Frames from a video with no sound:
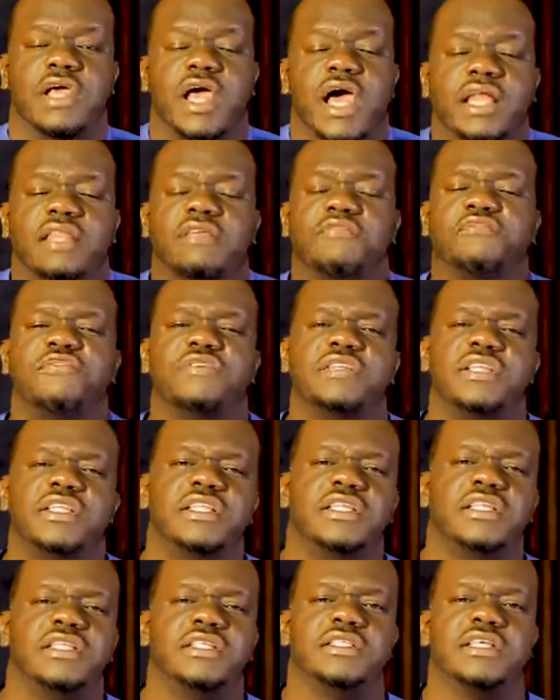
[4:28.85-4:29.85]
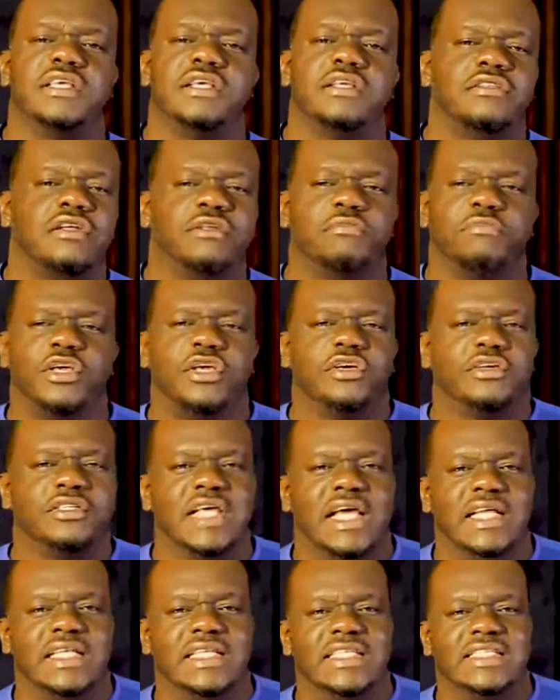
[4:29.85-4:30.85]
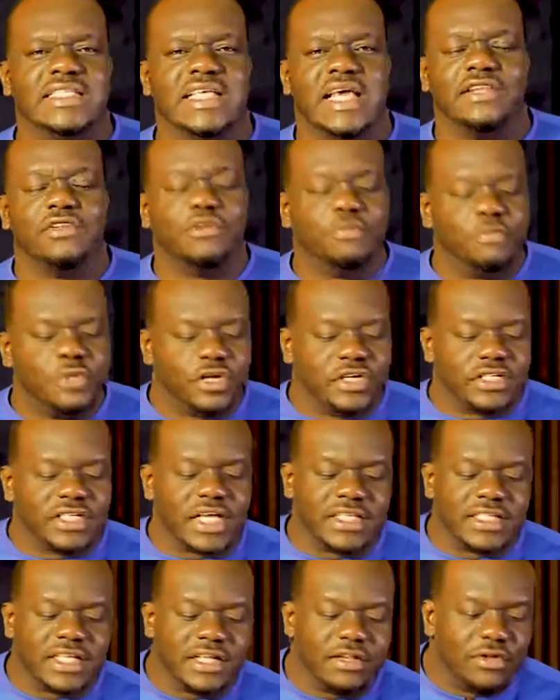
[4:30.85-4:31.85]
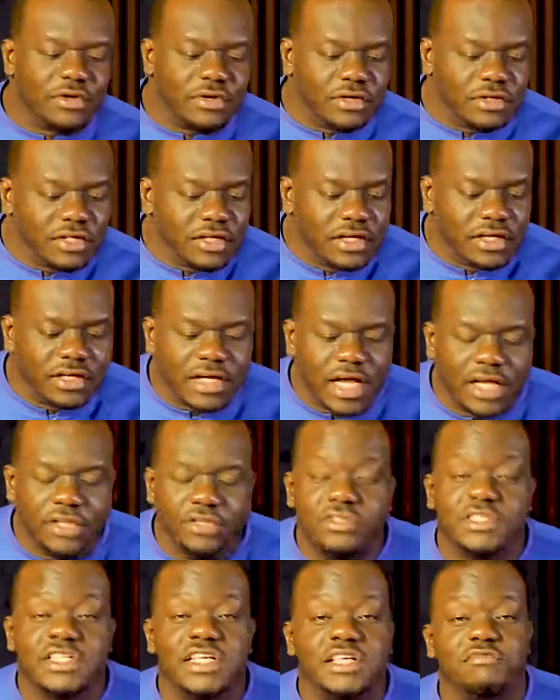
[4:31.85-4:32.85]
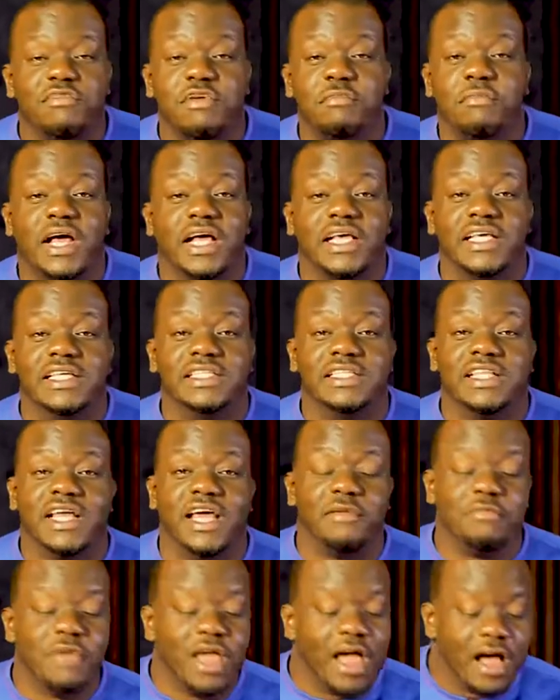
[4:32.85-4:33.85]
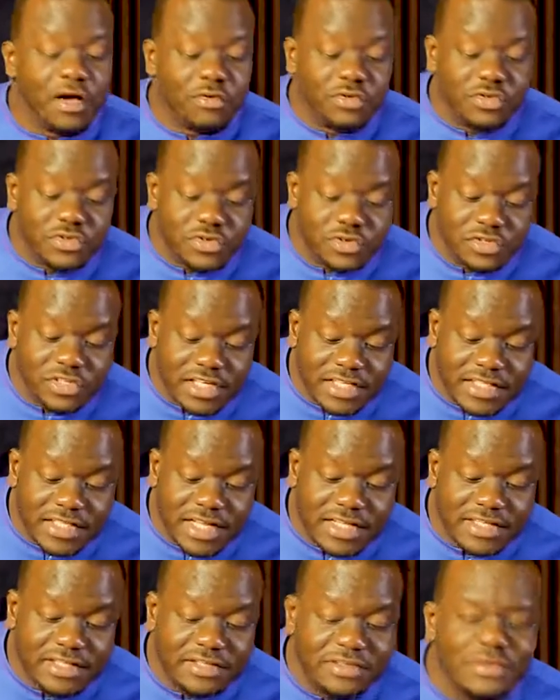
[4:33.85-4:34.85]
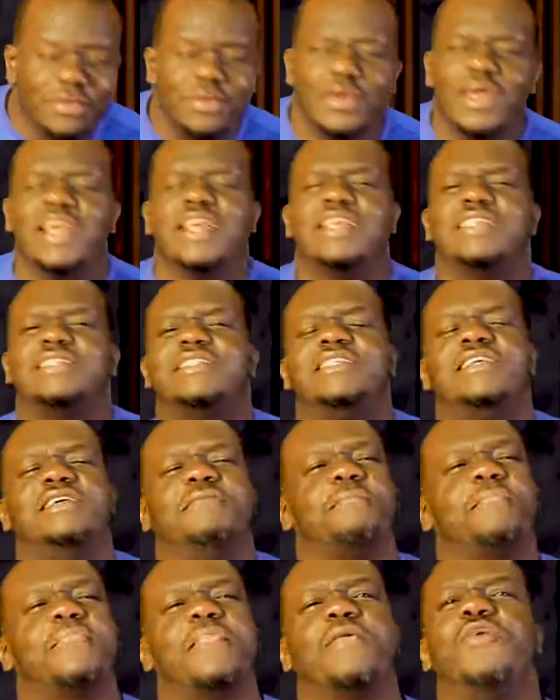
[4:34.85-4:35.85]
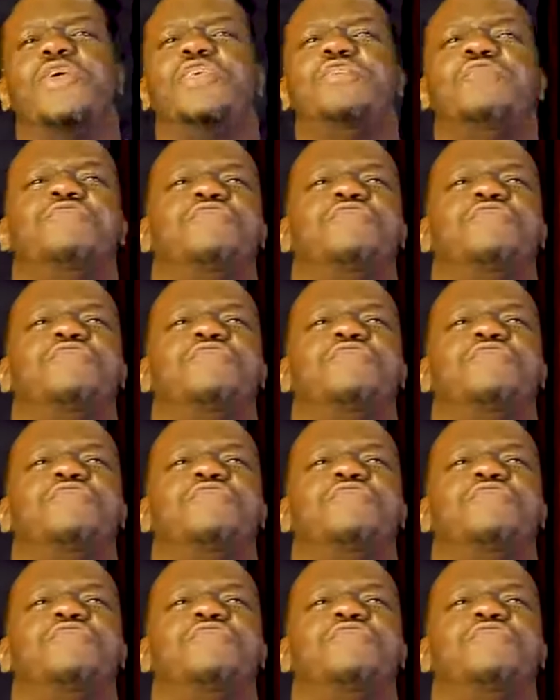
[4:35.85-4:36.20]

And the funny thing is, not because I desire, not because I say, Lord, can you take me back in time? I want to understand. You know, see, when you